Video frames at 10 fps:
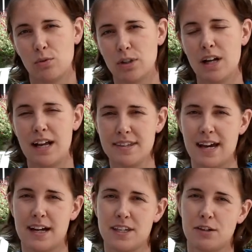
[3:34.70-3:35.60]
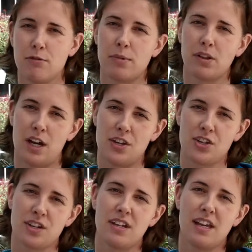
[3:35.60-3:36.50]
We'll contact you when we
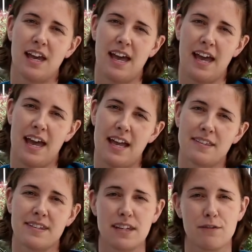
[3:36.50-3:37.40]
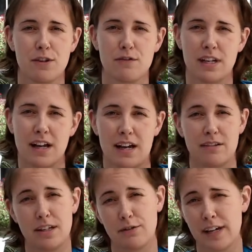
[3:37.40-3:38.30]
launch and see if you have any kind
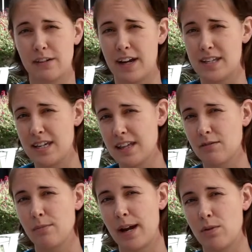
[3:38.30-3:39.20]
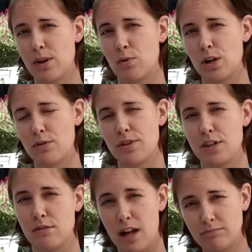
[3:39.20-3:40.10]
of innovative idea that we might want to work
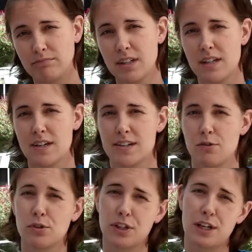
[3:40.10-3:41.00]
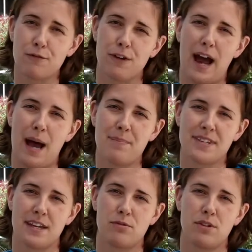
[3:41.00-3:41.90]
with you on. So we're looking for
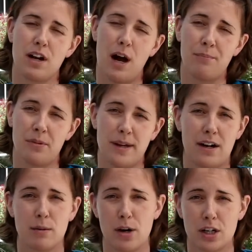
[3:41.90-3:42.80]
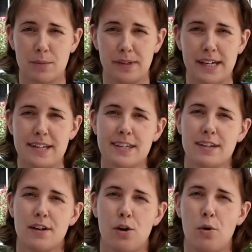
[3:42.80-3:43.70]
apps that will complement our
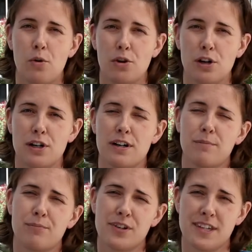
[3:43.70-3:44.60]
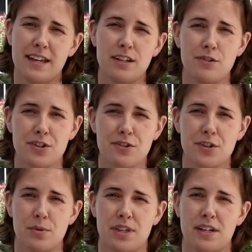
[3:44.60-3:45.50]
marketplace or present
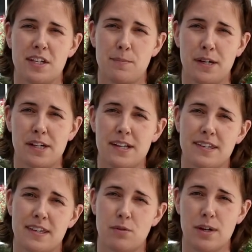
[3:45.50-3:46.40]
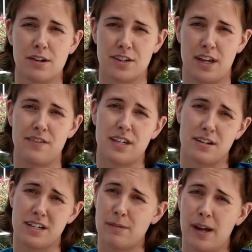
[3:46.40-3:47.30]
users with an experience that we ourselves
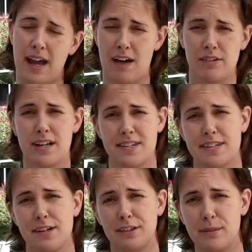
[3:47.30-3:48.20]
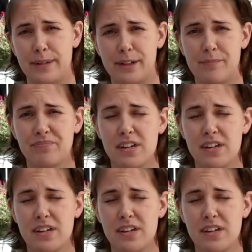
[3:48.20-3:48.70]
here at eBay haven't necessarily built.